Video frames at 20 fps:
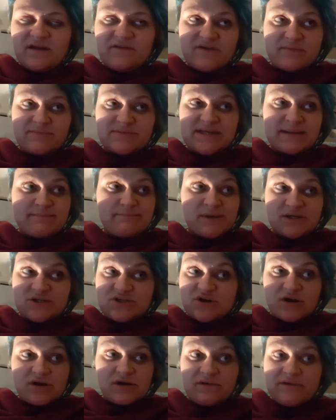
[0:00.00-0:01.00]
I've updated my
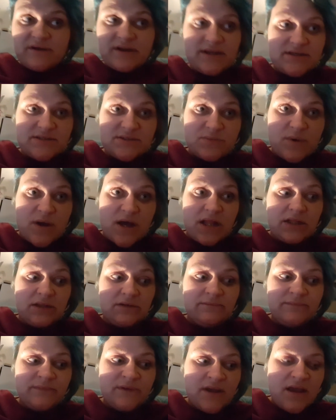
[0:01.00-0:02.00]
diary as
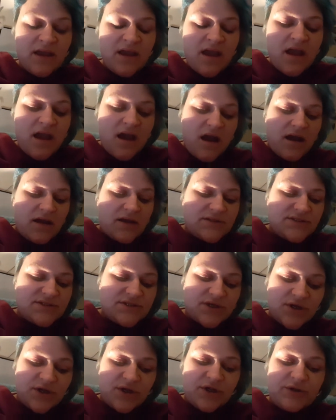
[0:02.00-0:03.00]
well.
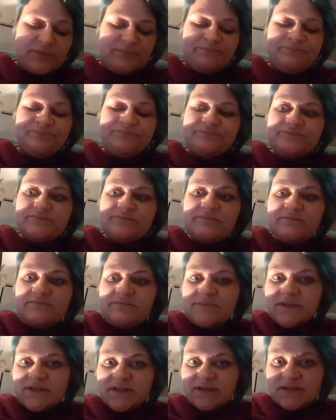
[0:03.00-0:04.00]
So
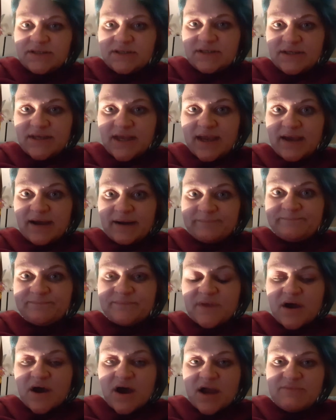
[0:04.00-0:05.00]
yeah,
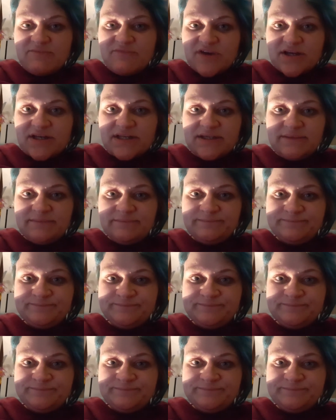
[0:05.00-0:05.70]
I'm ready.